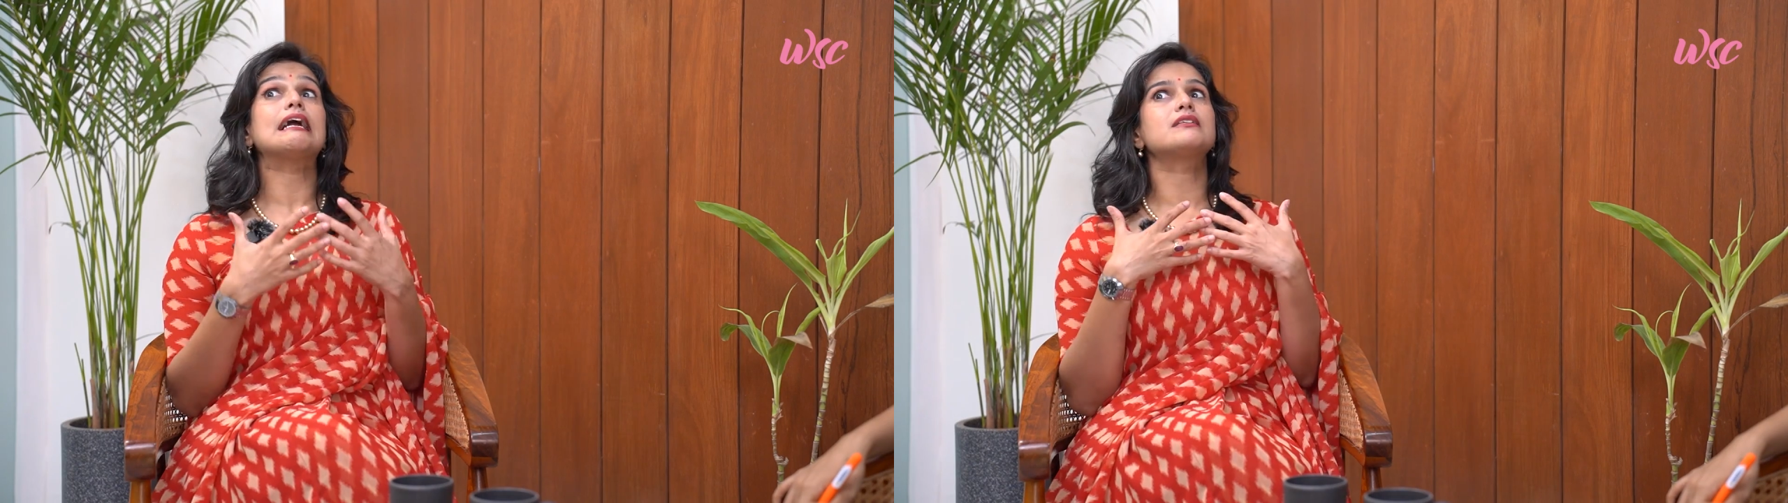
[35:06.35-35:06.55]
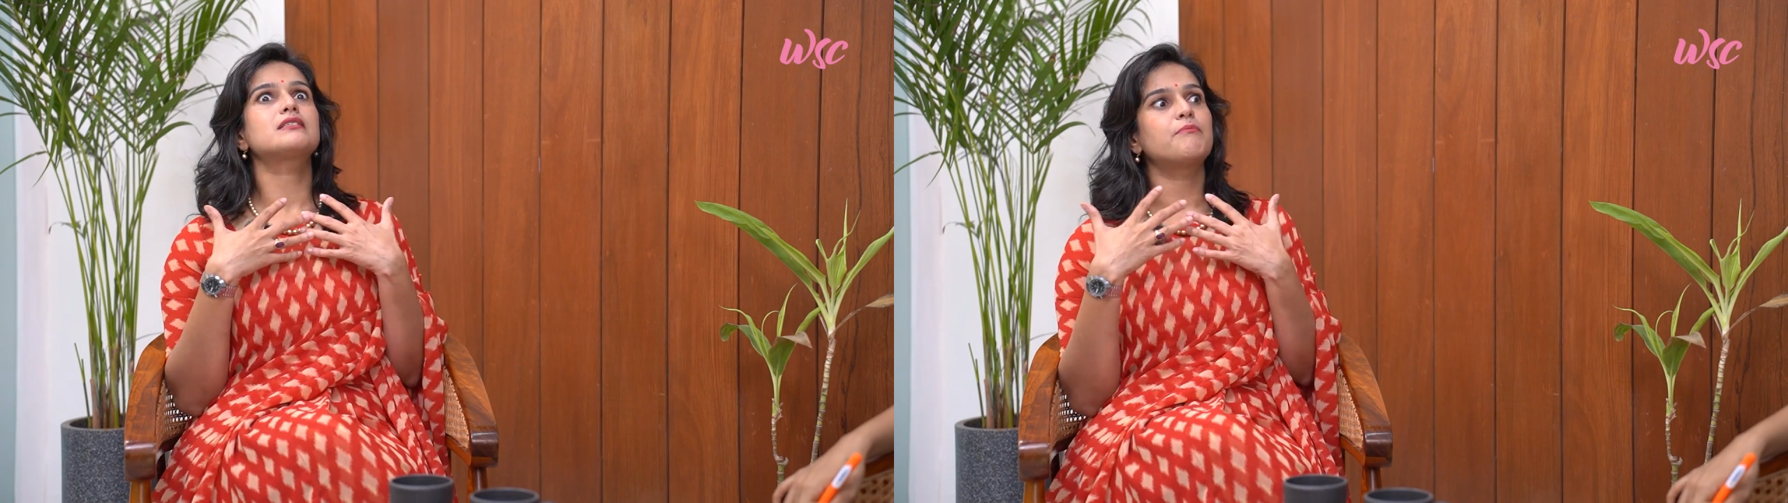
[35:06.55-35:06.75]

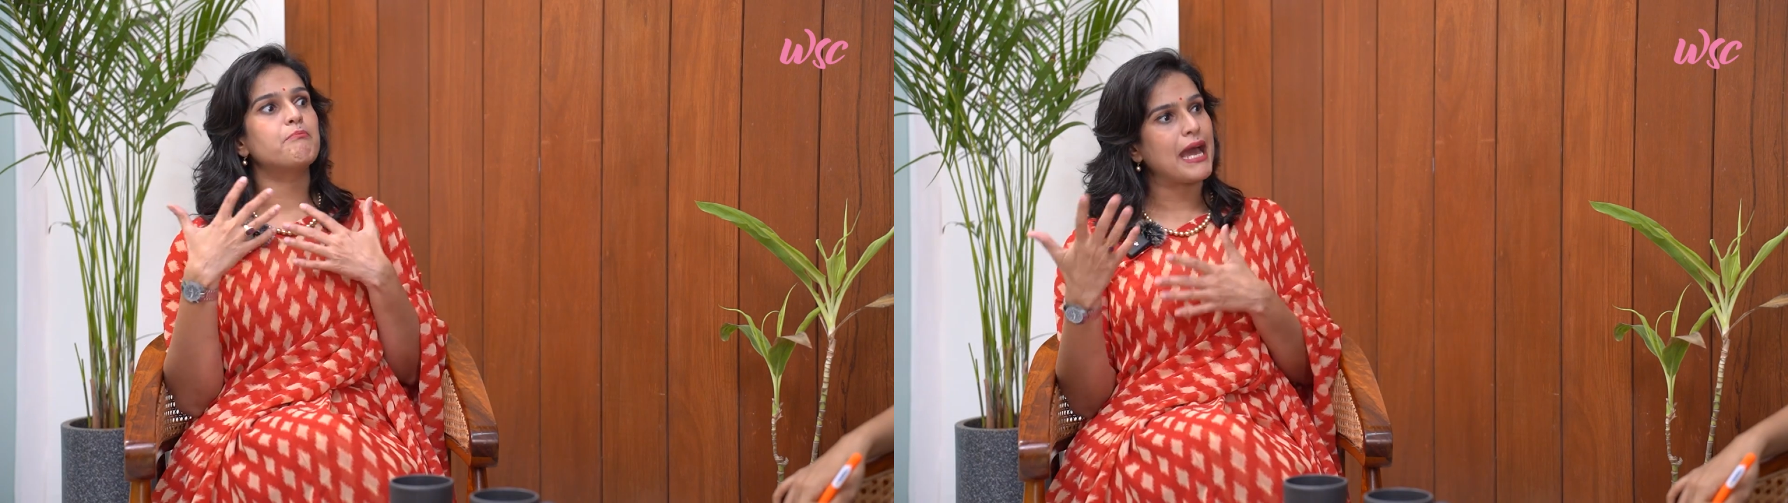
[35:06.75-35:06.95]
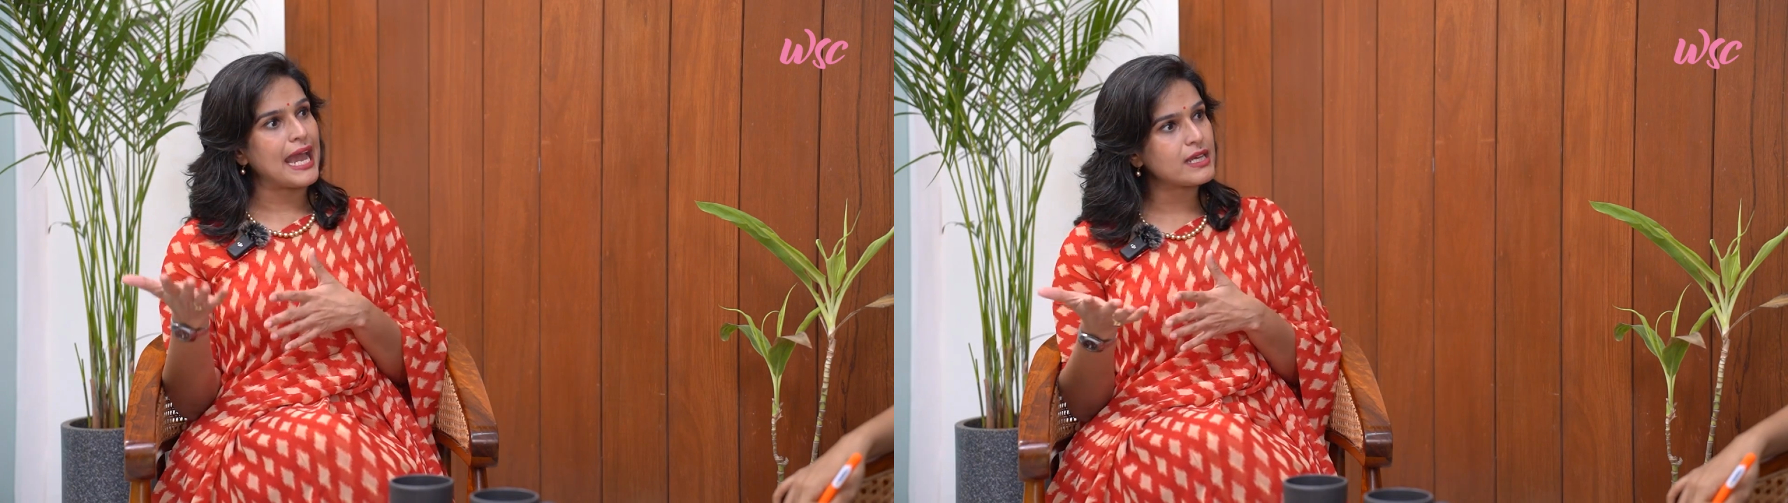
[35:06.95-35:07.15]
That is a
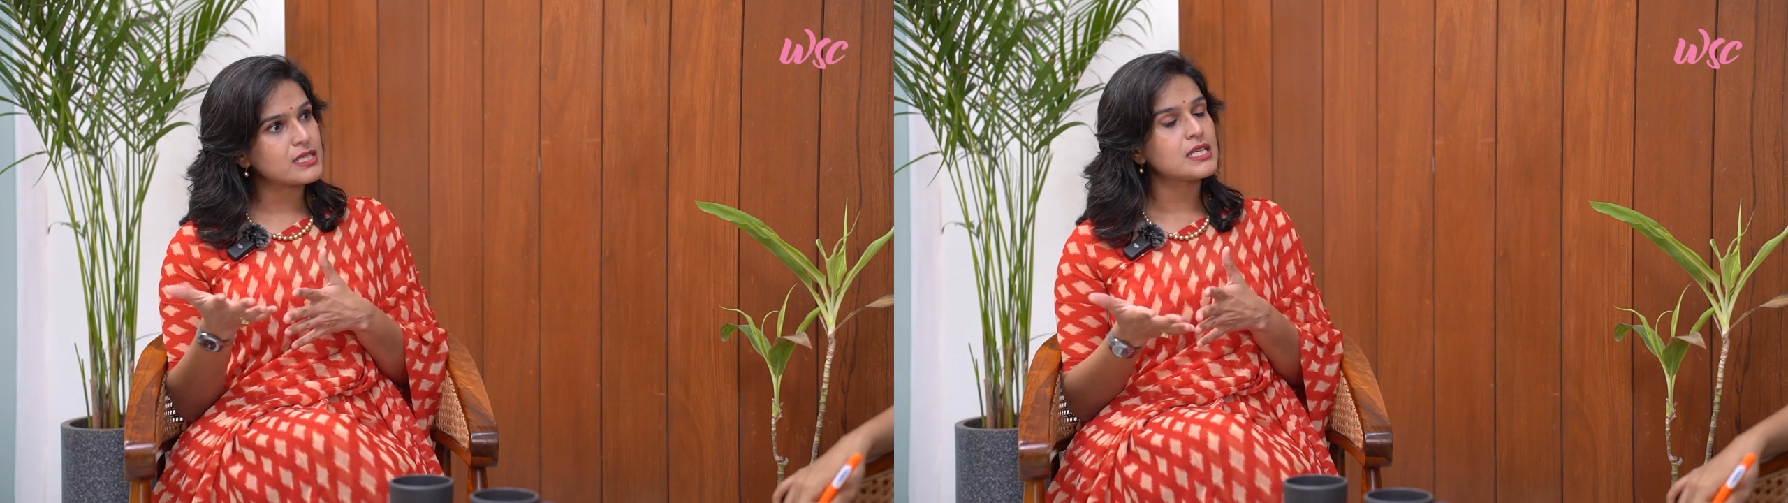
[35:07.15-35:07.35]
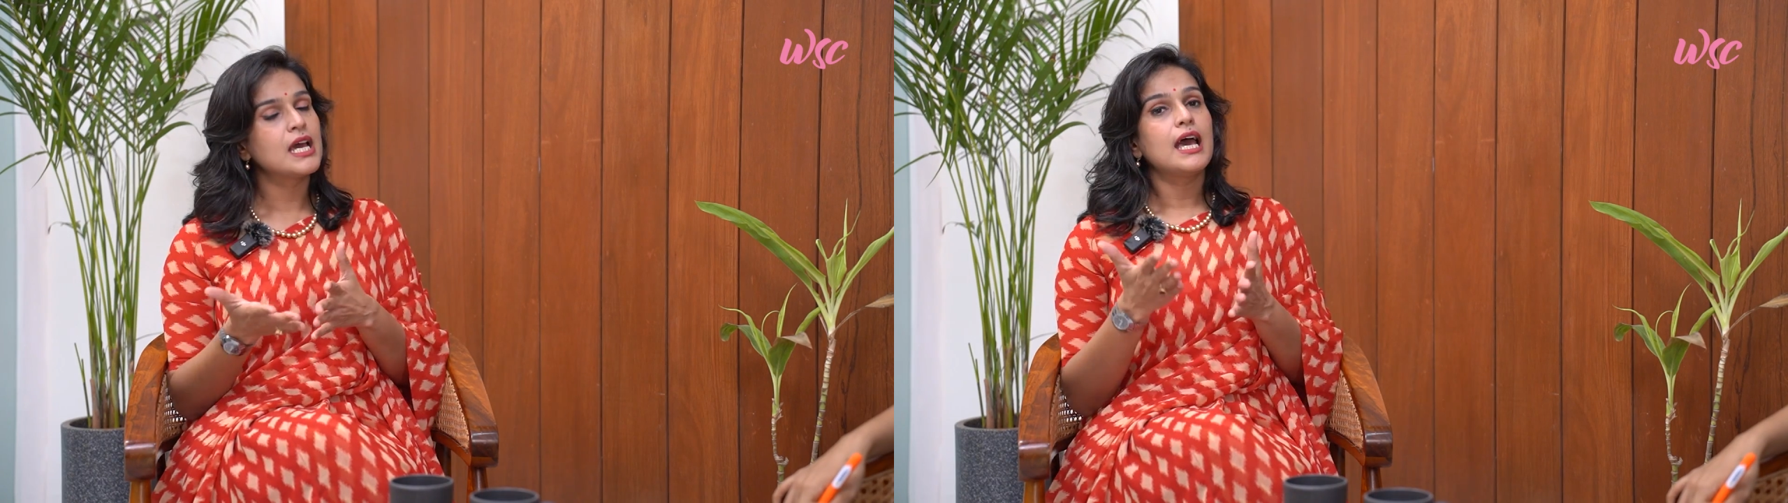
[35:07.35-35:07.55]

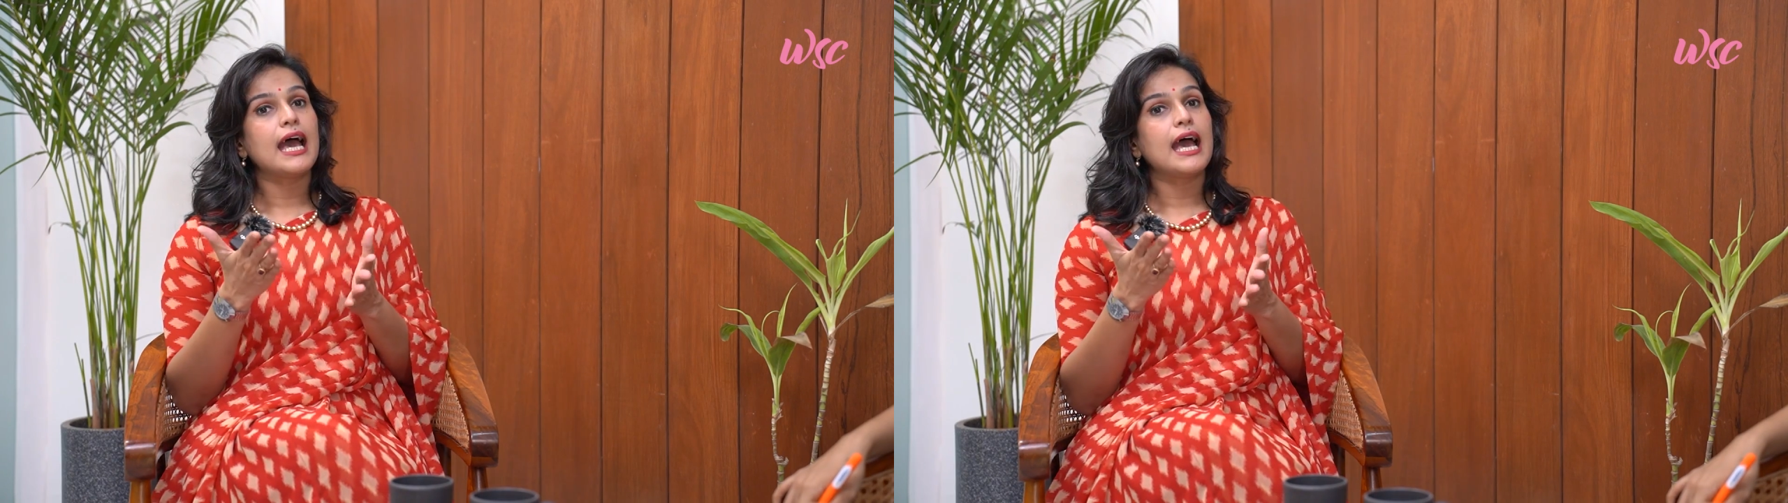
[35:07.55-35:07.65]
max.